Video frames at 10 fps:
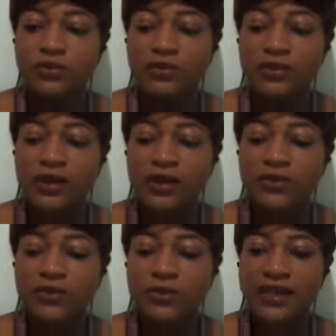as we
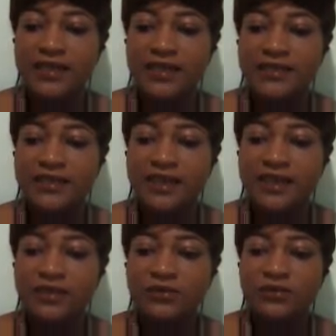earlier said,
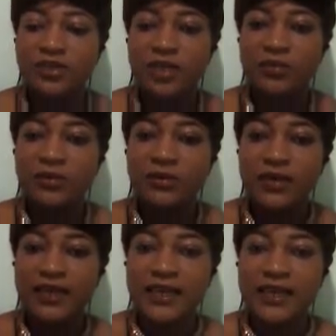we shall be looking
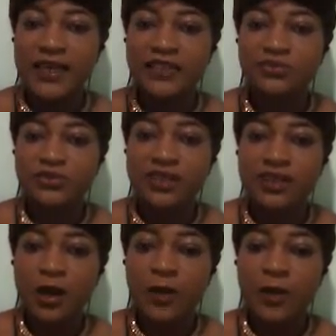at reading
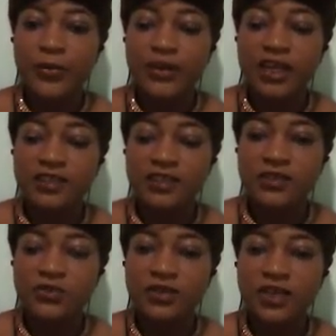comprehension
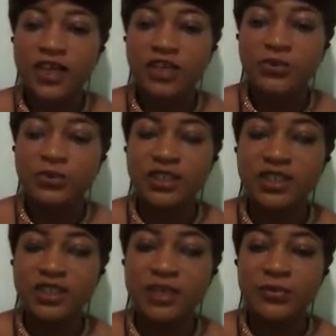today, and we shall
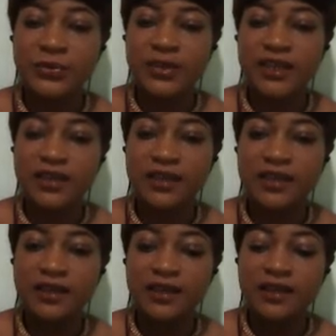be reading
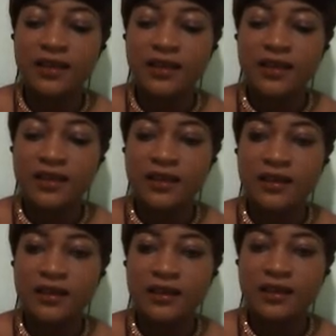
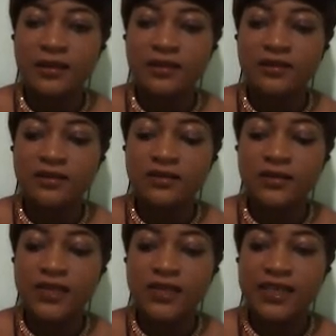on
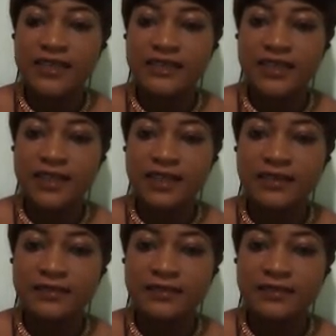the internet.